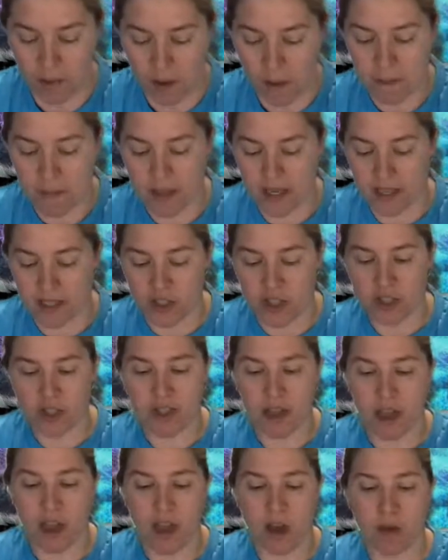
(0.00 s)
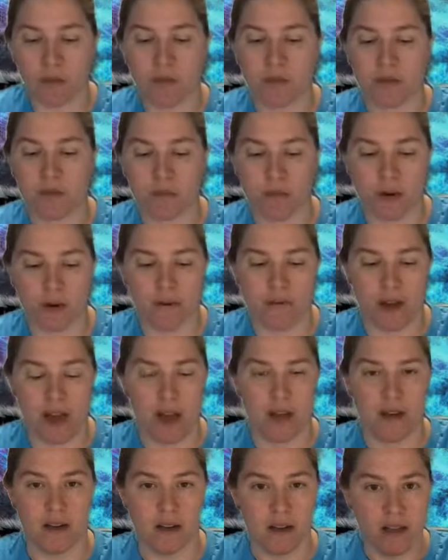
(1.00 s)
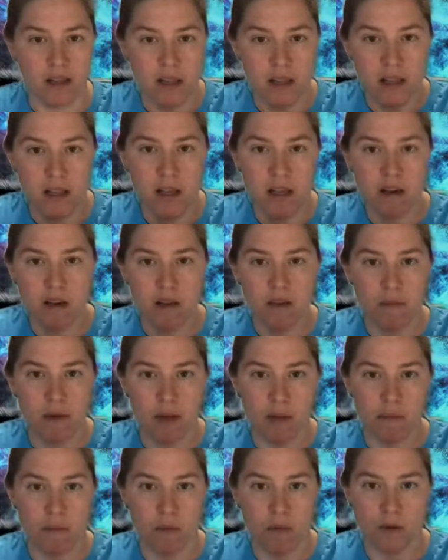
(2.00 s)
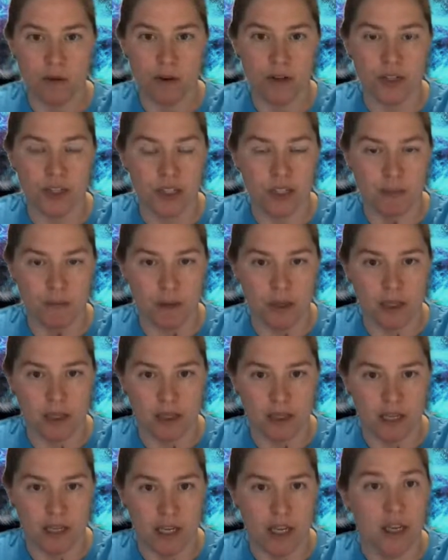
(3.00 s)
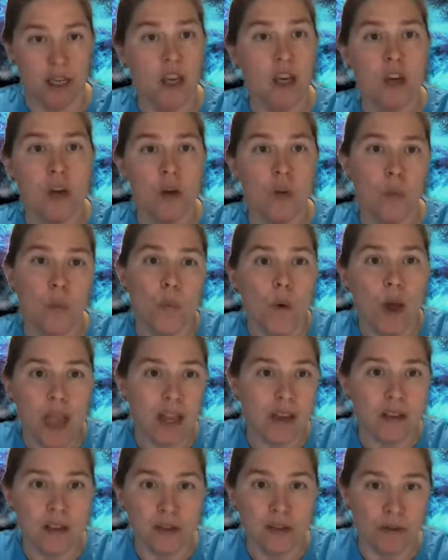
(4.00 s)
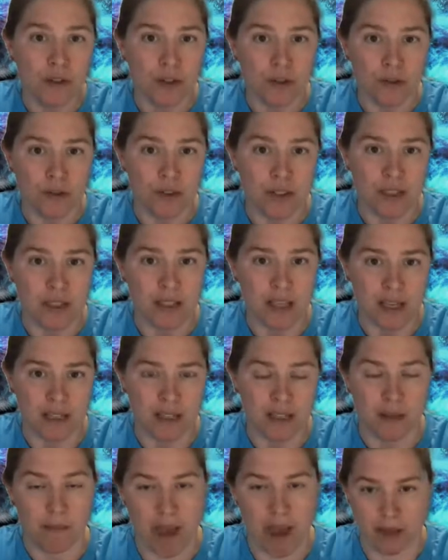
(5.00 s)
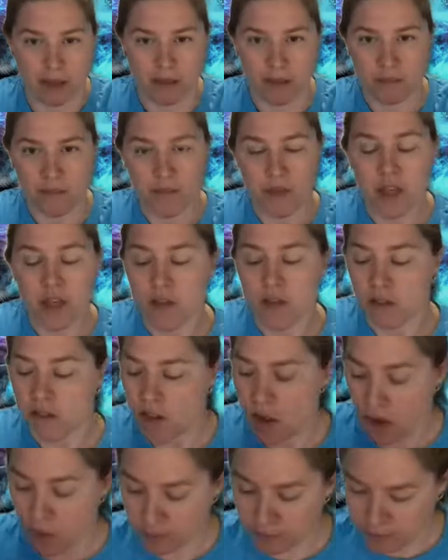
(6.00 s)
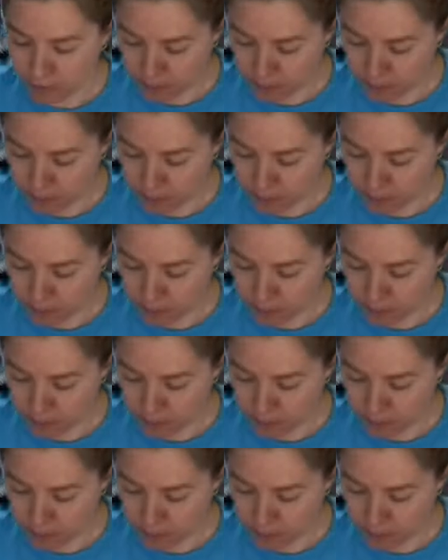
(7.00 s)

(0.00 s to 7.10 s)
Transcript: but it just helps provide a little bit more stability when you use the SensiMat. So